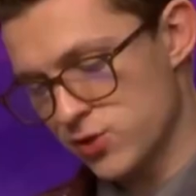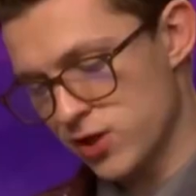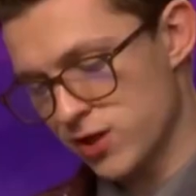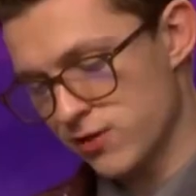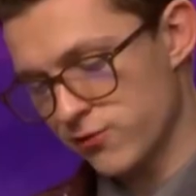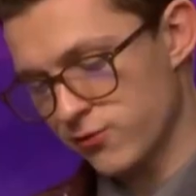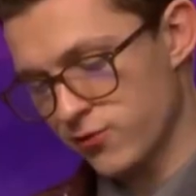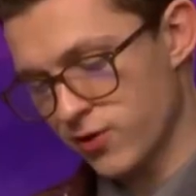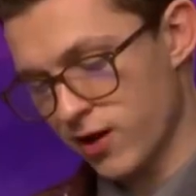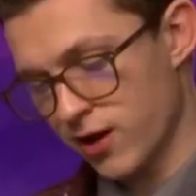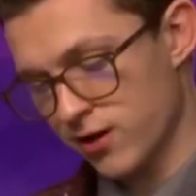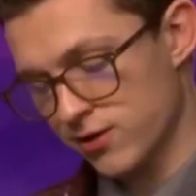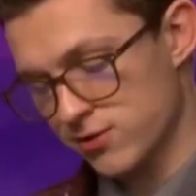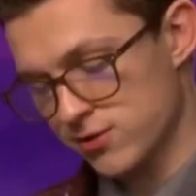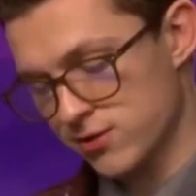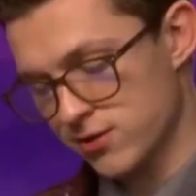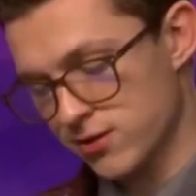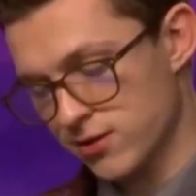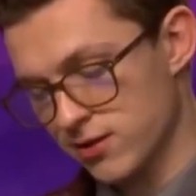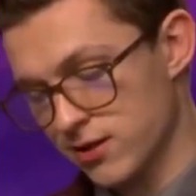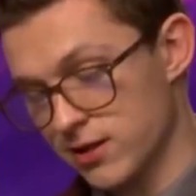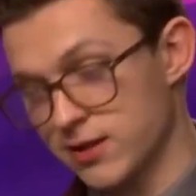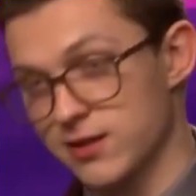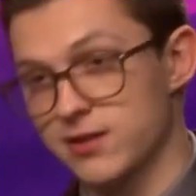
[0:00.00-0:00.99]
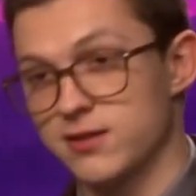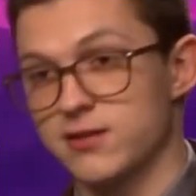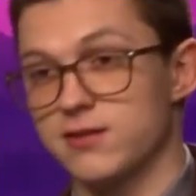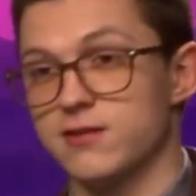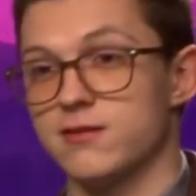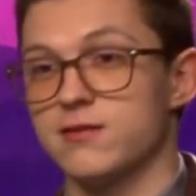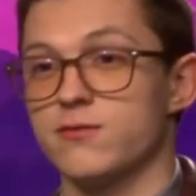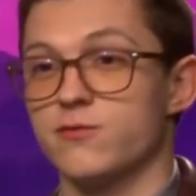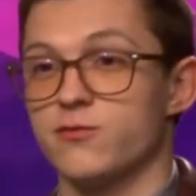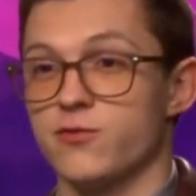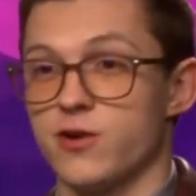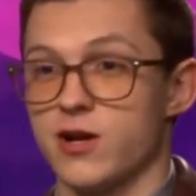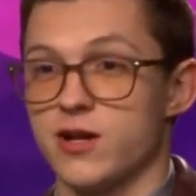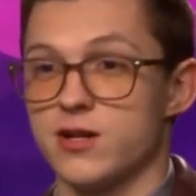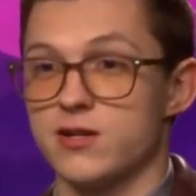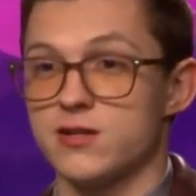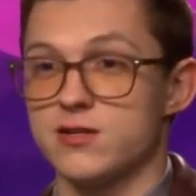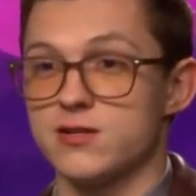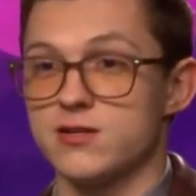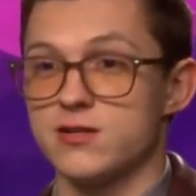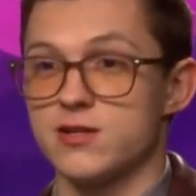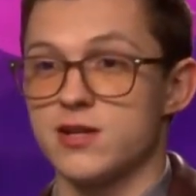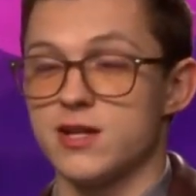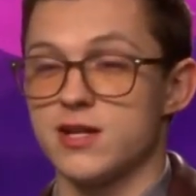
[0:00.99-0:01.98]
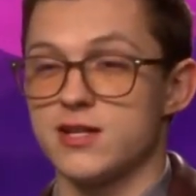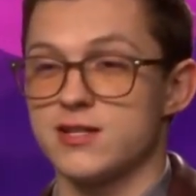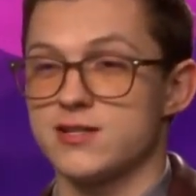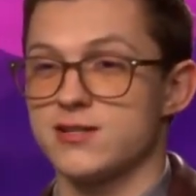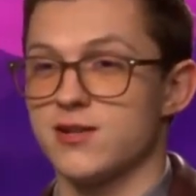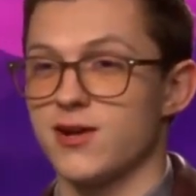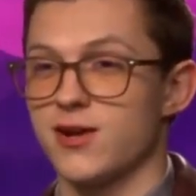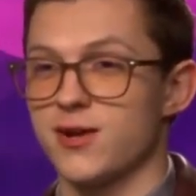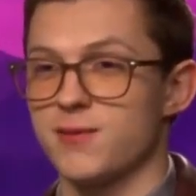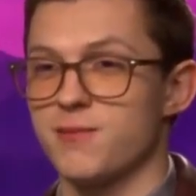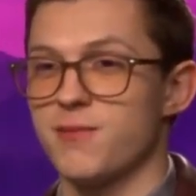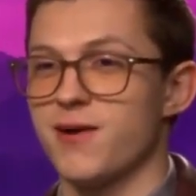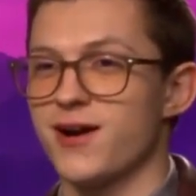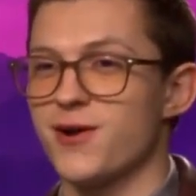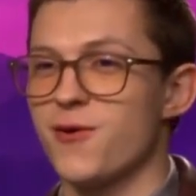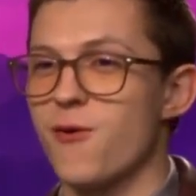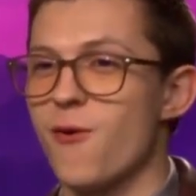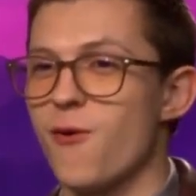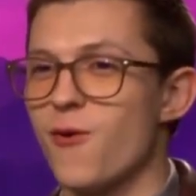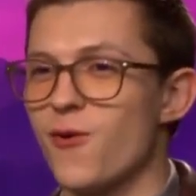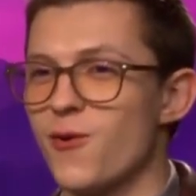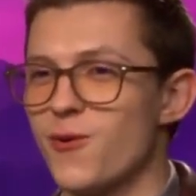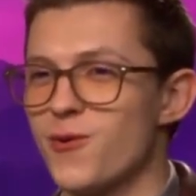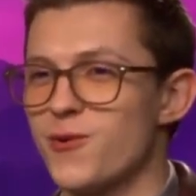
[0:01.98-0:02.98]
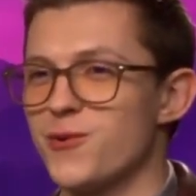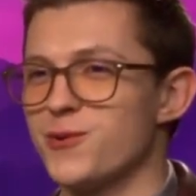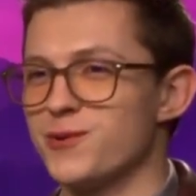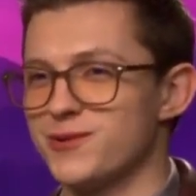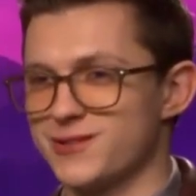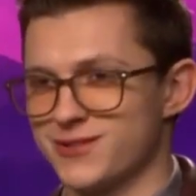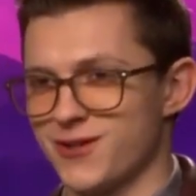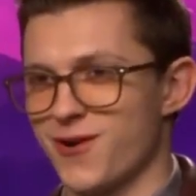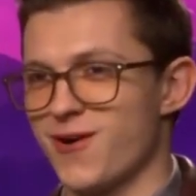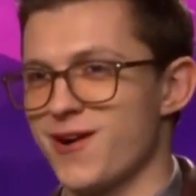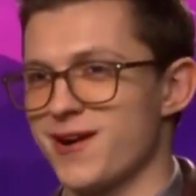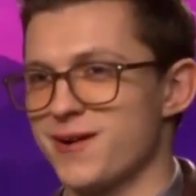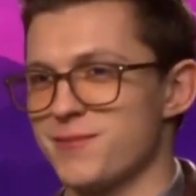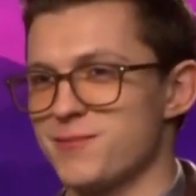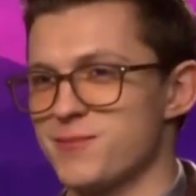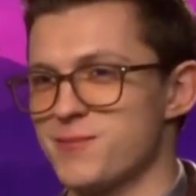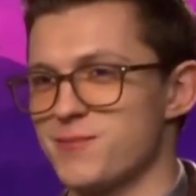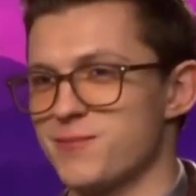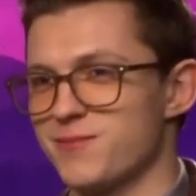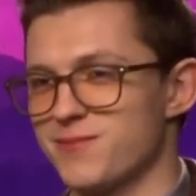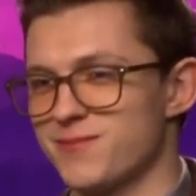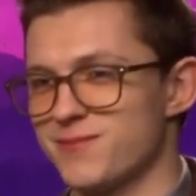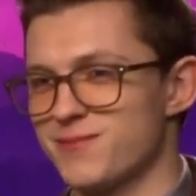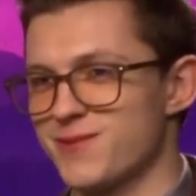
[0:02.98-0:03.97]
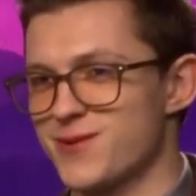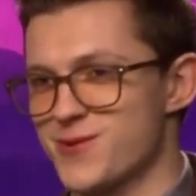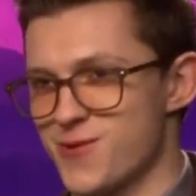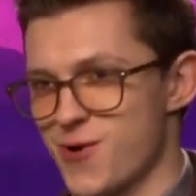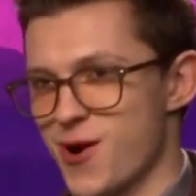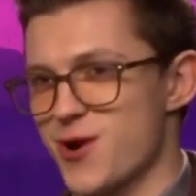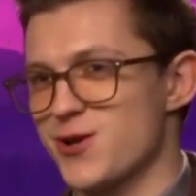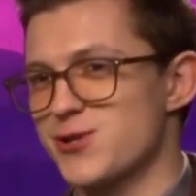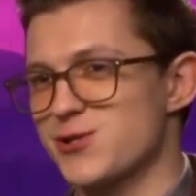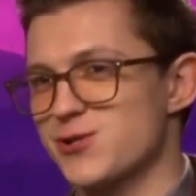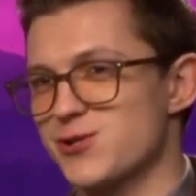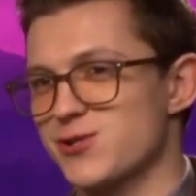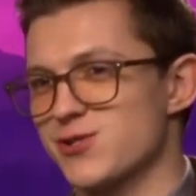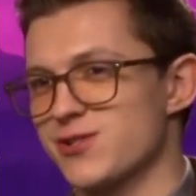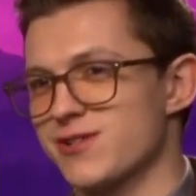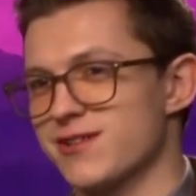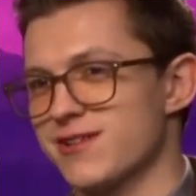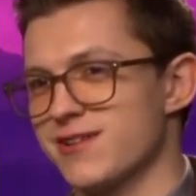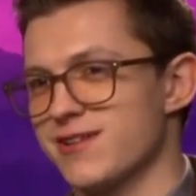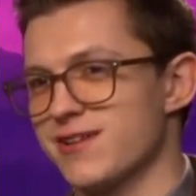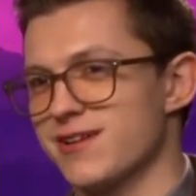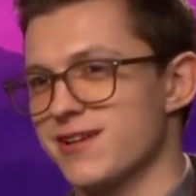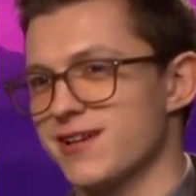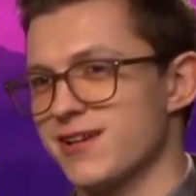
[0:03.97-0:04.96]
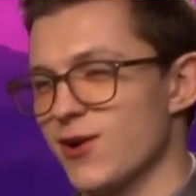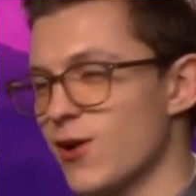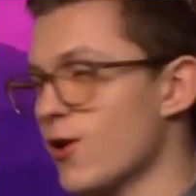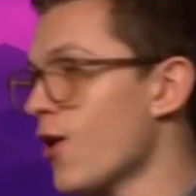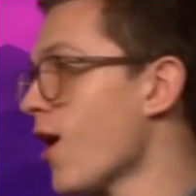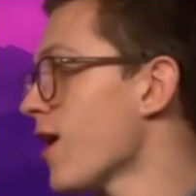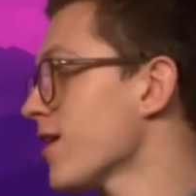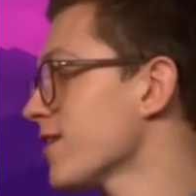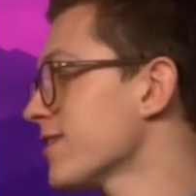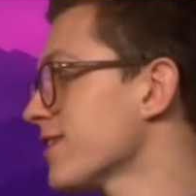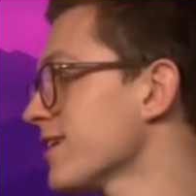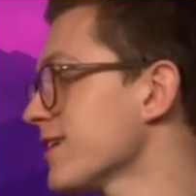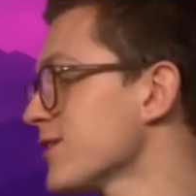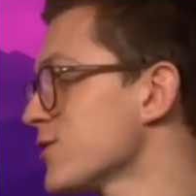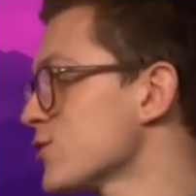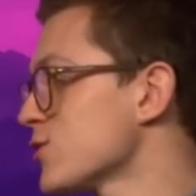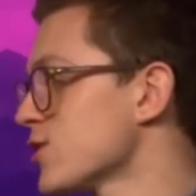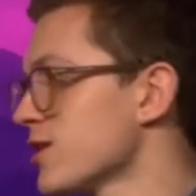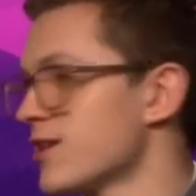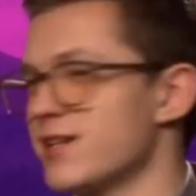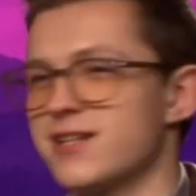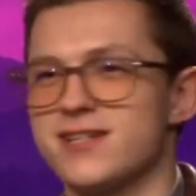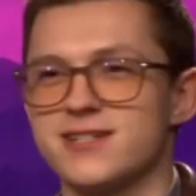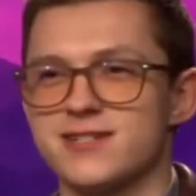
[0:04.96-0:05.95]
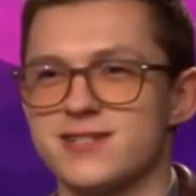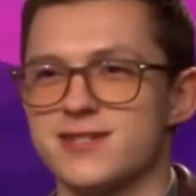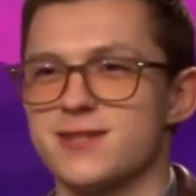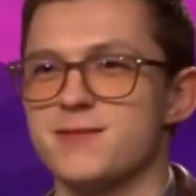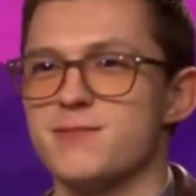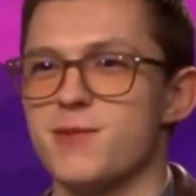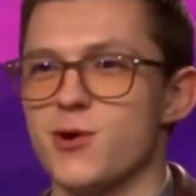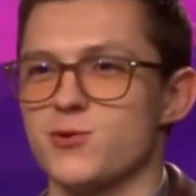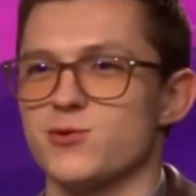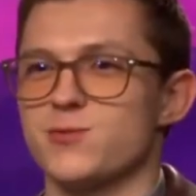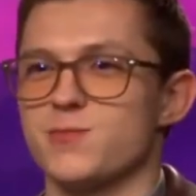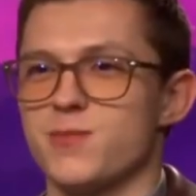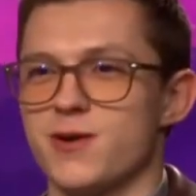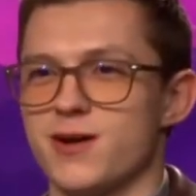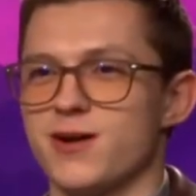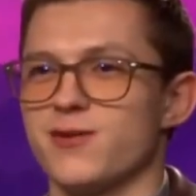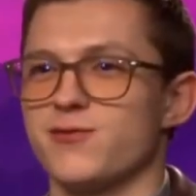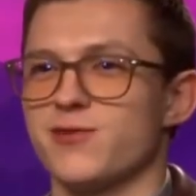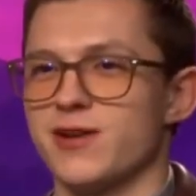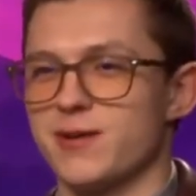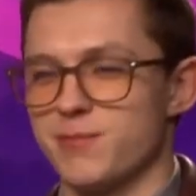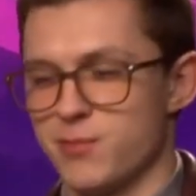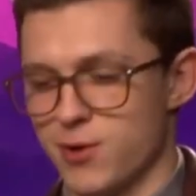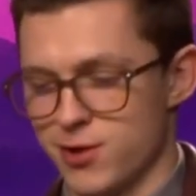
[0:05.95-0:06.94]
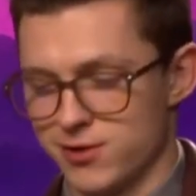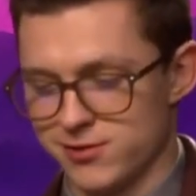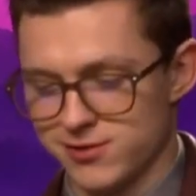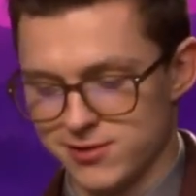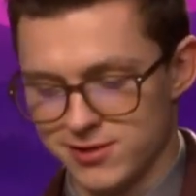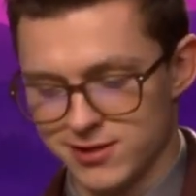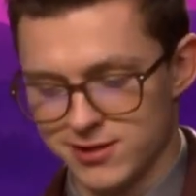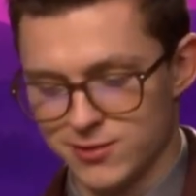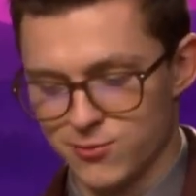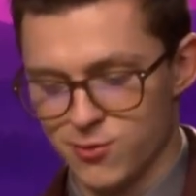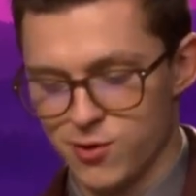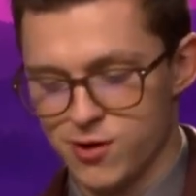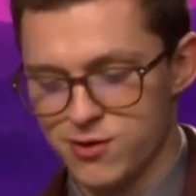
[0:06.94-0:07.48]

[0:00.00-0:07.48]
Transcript: Jennifer Aniston in Friends is like my all-time crush. Like, I think she is the most perfect person in the